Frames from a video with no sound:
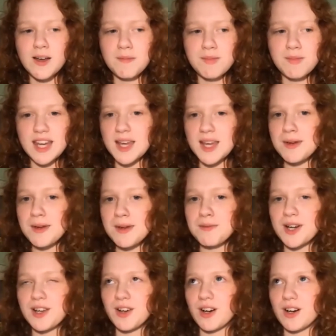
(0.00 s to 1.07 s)
It can be
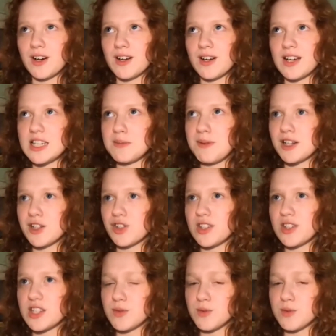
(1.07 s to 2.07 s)
pretty hard, especially this